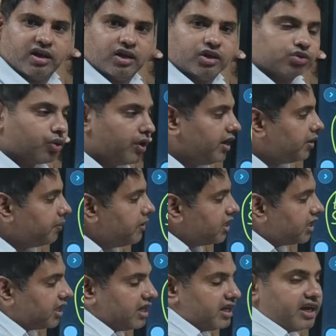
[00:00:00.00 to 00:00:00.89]
So it will
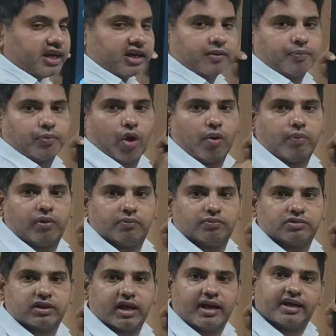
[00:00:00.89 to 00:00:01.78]
create a
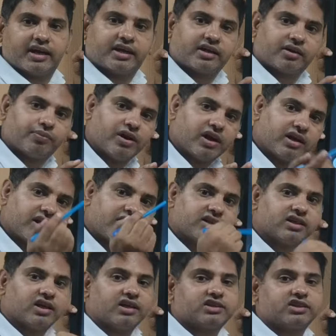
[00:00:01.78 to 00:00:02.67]
problems, and it will
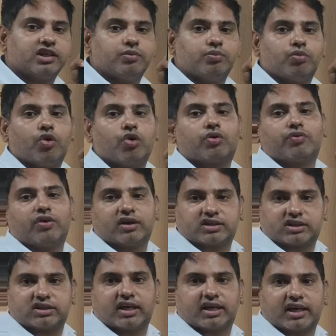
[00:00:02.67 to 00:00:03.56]
result in more
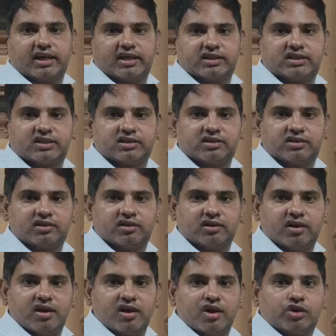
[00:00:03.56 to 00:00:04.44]
worse the case.
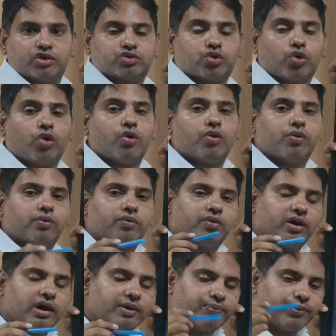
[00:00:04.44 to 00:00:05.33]
So
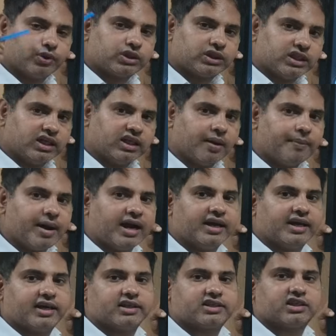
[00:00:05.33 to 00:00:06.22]
if you see the
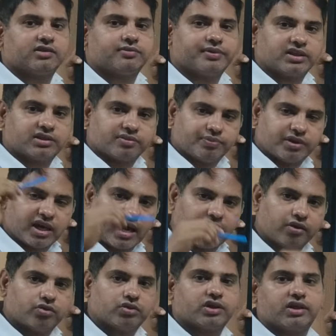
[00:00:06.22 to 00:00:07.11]
medications which we are
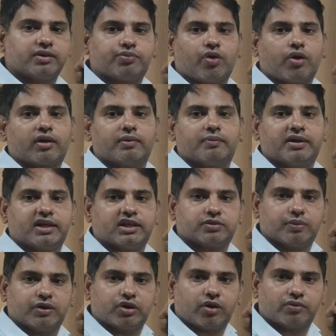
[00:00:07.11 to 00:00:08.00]
using for the
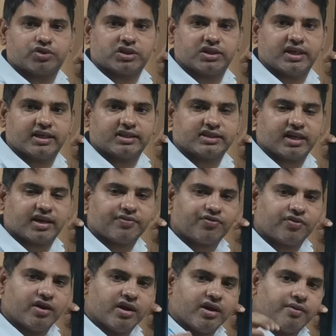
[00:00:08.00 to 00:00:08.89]
management of CHF,
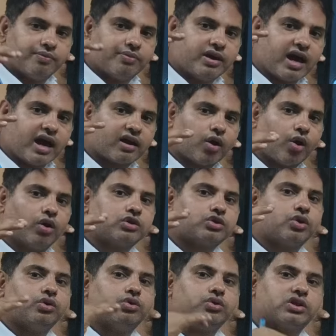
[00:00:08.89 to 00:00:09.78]
we are
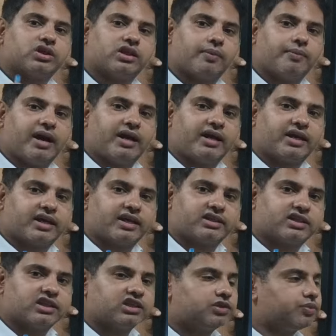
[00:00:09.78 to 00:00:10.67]
also using the
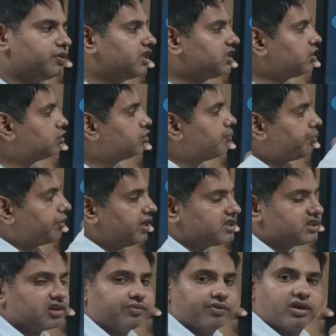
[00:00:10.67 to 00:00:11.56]
medications which
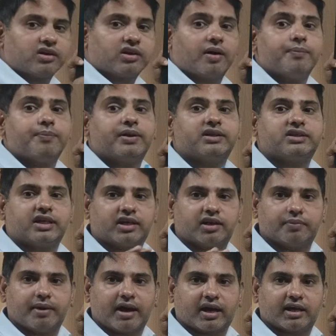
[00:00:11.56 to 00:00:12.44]
suppress our
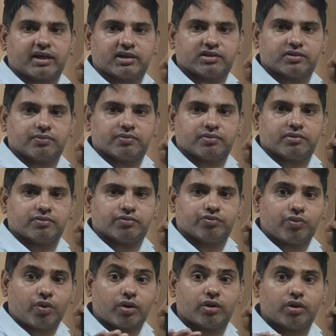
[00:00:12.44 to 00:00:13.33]
compensatory mechanism
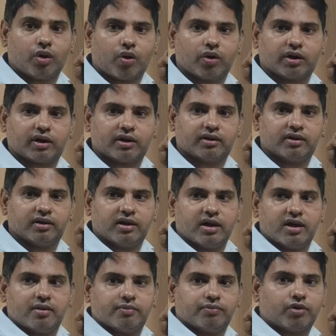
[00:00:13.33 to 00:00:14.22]
for the long run,
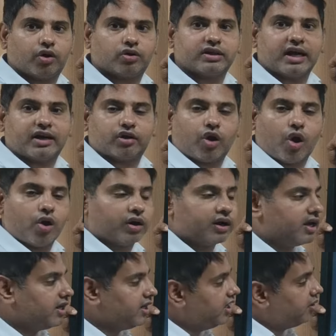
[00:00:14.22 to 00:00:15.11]
because at long
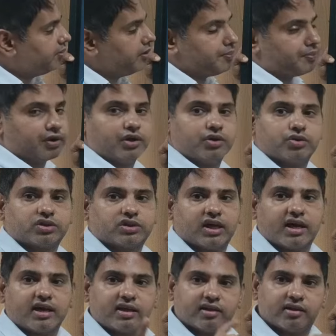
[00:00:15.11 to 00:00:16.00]
run it will produce
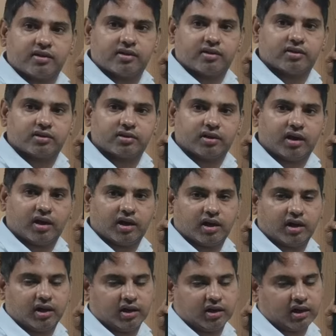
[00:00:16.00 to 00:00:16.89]
the
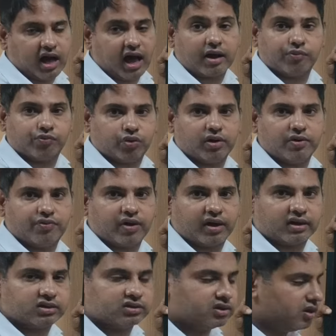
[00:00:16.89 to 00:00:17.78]
harmful
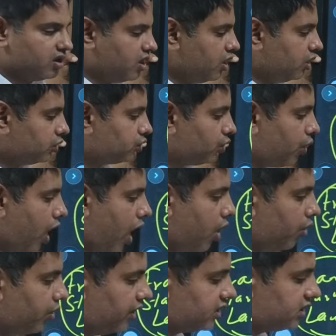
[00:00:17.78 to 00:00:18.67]
effect. So
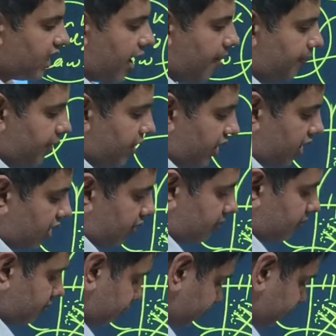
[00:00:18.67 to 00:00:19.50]
how it's happening?